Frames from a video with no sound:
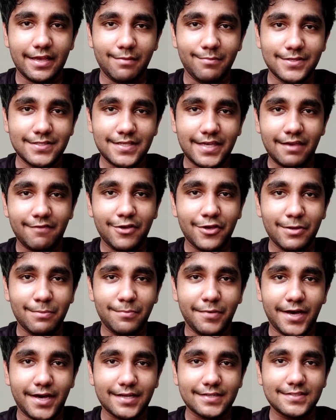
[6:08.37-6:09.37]
they'll be saving your
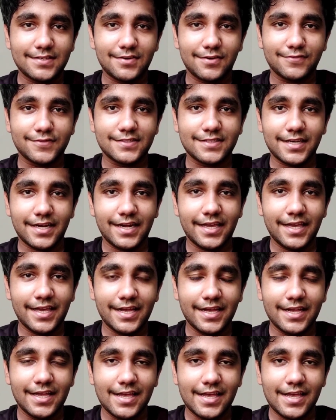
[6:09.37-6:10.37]
backs of
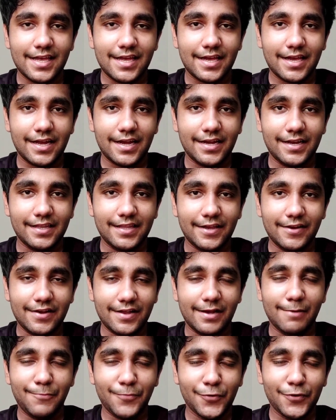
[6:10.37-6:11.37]
studying, and they'll
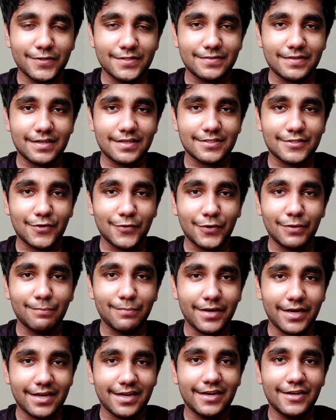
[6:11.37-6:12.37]
help you to score
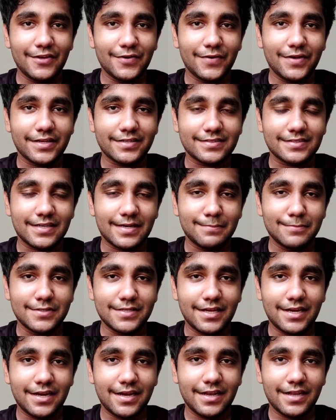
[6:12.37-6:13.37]
better in your exams,
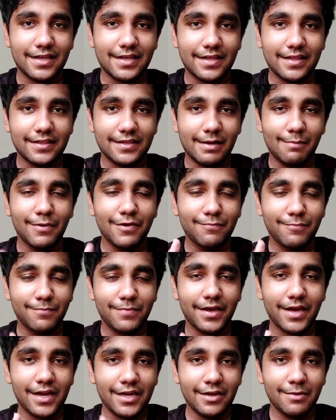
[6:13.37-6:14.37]
and they'll be
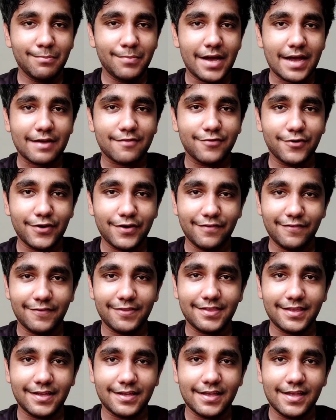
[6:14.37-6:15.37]
behind your back for
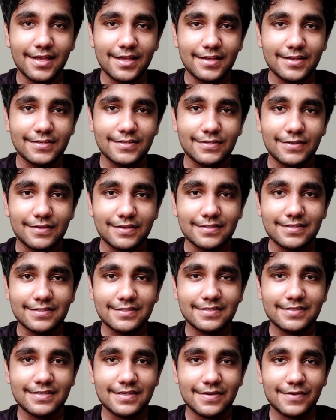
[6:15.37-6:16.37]
everything. So this
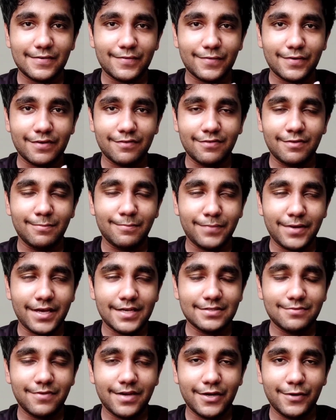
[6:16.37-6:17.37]
is one of the
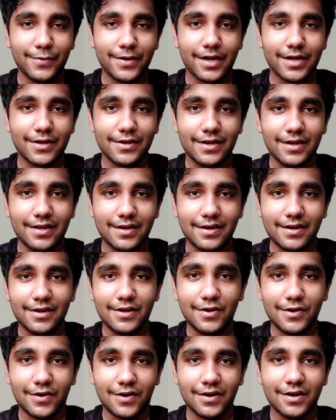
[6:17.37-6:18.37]
place where you get to learn
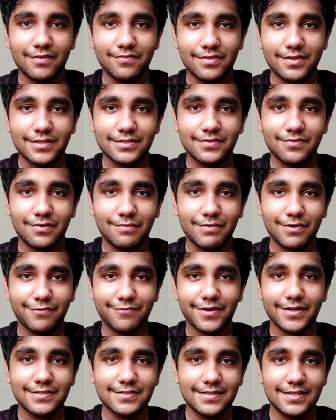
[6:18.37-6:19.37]
a lot of things from your
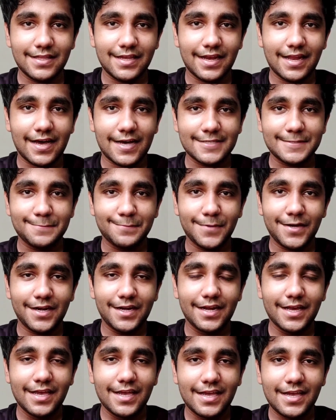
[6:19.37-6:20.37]
friends in the last
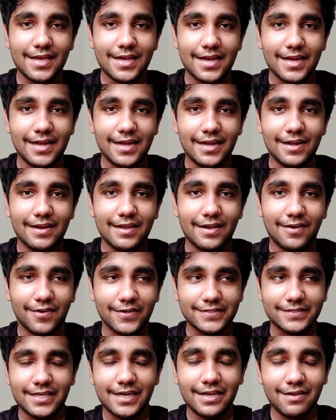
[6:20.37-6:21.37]
minute, and
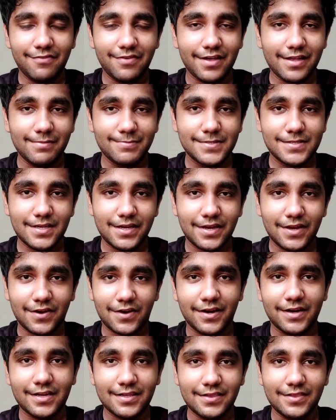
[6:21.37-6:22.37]
hostel life helps a
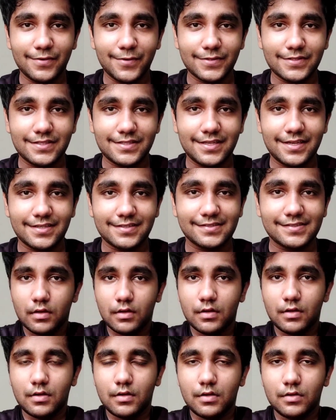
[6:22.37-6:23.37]
lot in those
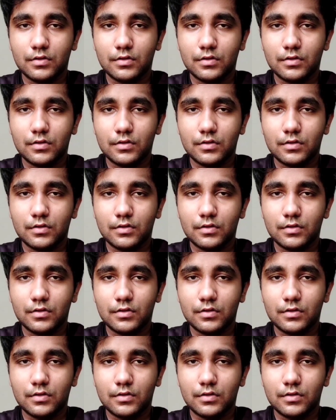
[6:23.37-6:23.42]
things.